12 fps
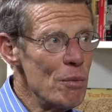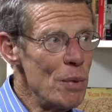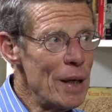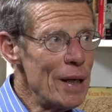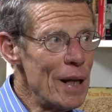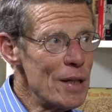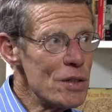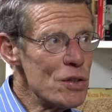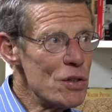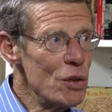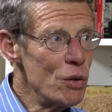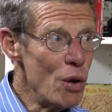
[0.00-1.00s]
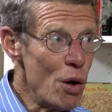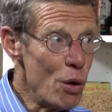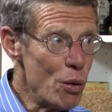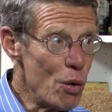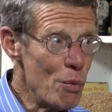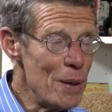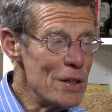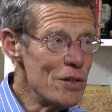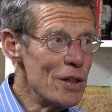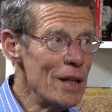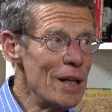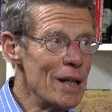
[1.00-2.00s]
But as you know,
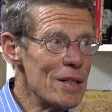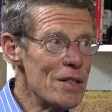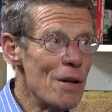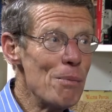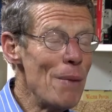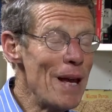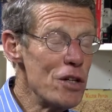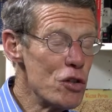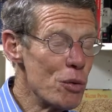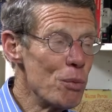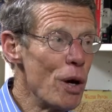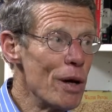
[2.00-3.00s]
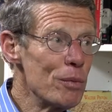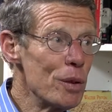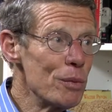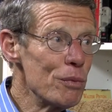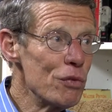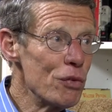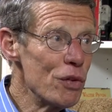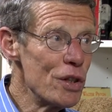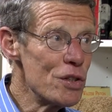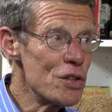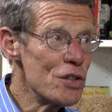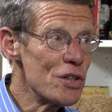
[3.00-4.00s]
obesity is a major problem for
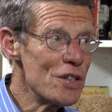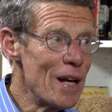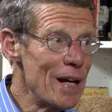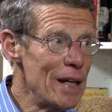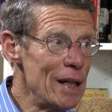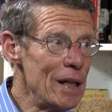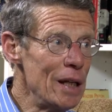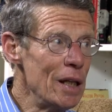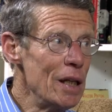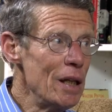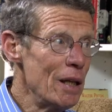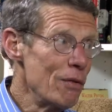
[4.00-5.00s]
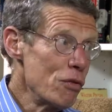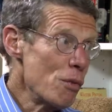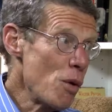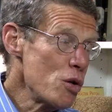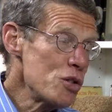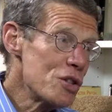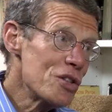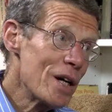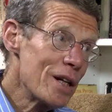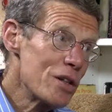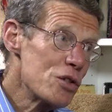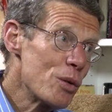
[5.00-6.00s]
this society and for most
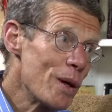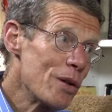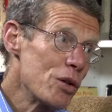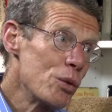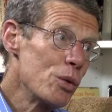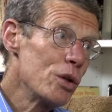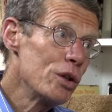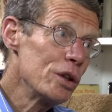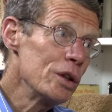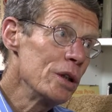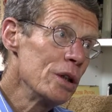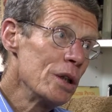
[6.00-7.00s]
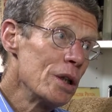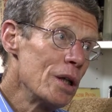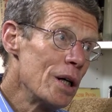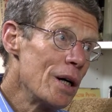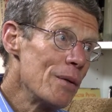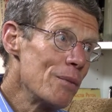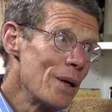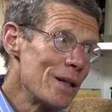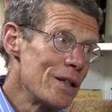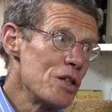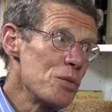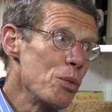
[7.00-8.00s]
societies around the world um,
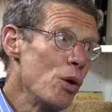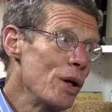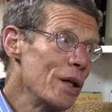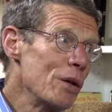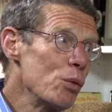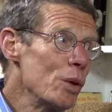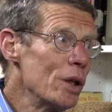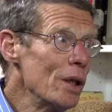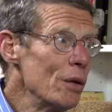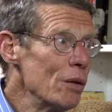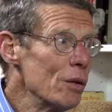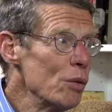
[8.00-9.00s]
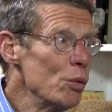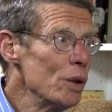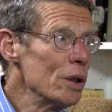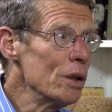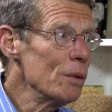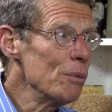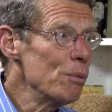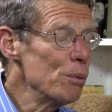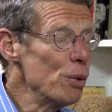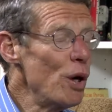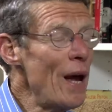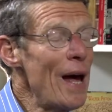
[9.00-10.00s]
at this point, and will will
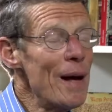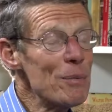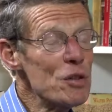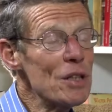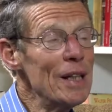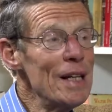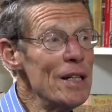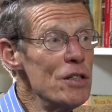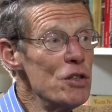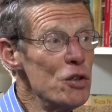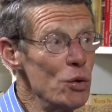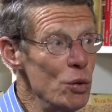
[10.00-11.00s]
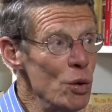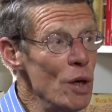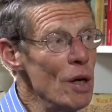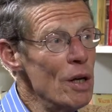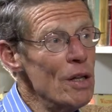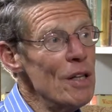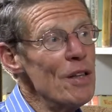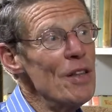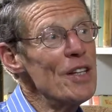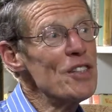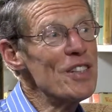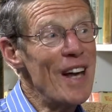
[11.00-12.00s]
perhaps lead to
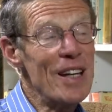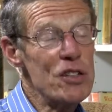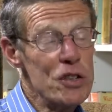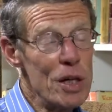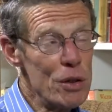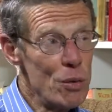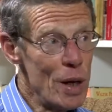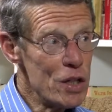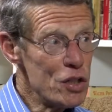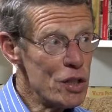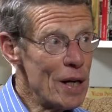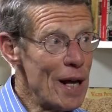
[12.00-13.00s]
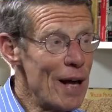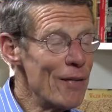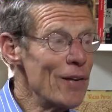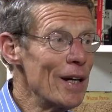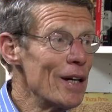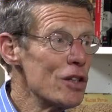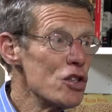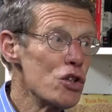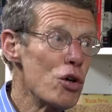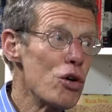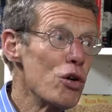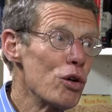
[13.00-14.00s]
this next generation having a
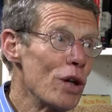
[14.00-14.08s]
shorter